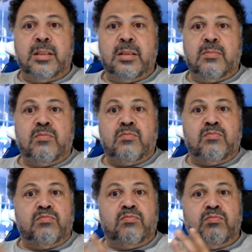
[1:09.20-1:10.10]

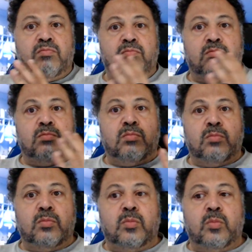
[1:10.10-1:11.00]

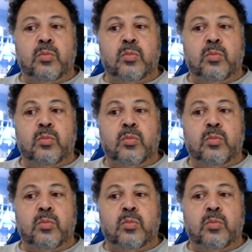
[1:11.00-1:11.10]
(no one is talking)